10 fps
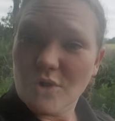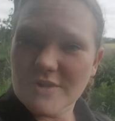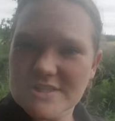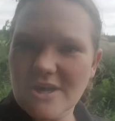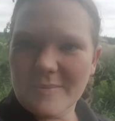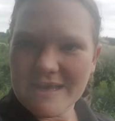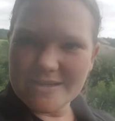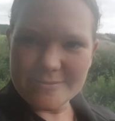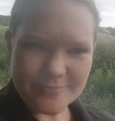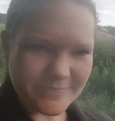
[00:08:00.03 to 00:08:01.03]
on the tarmac.
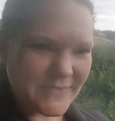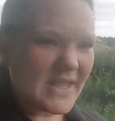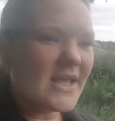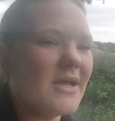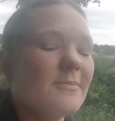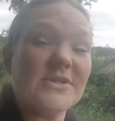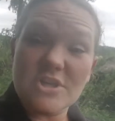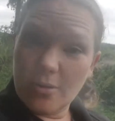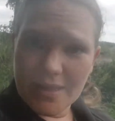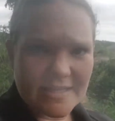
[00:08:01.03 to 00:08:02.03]
But
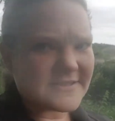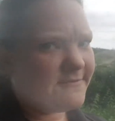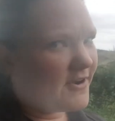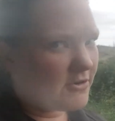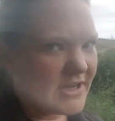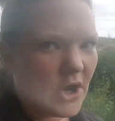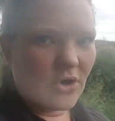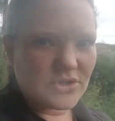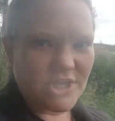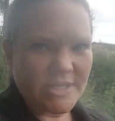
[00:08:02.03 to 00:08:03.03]
tarmac gets very hot